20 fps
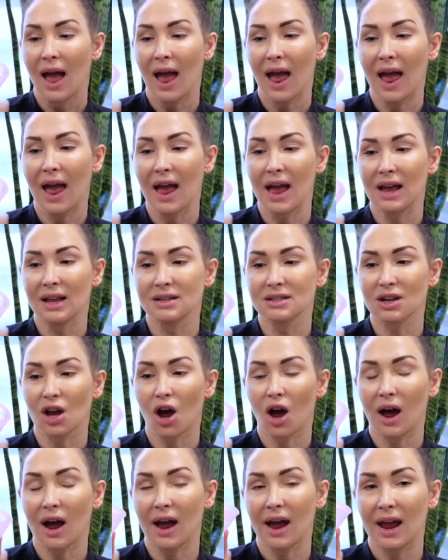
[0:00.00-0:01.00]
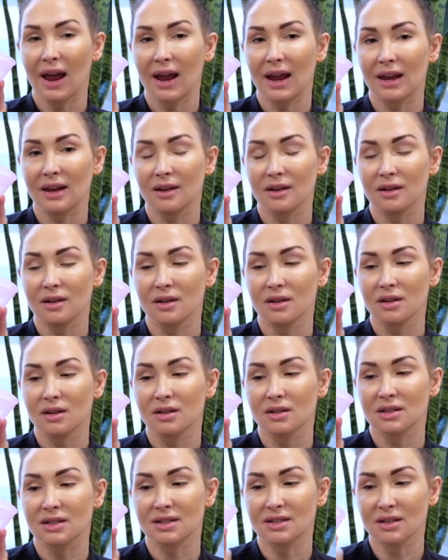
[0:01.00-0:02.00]
and I
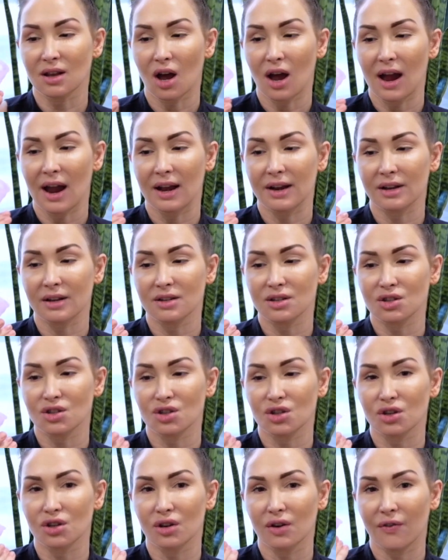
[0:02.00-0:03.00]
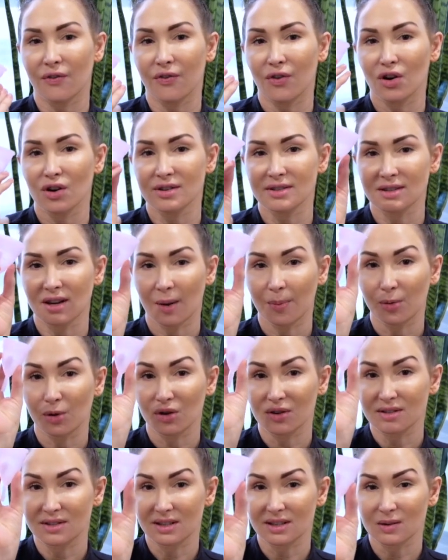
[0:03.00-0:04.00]
decided to first up
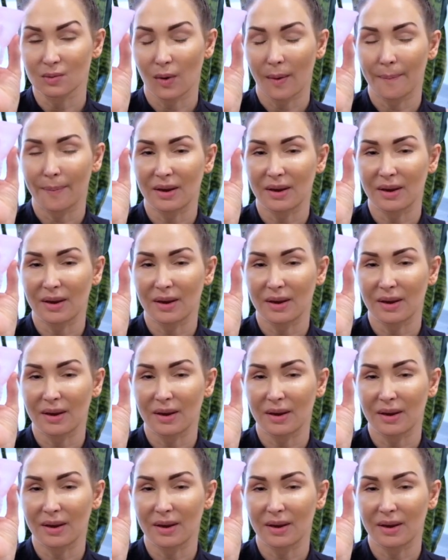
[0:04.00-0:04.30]
use this one,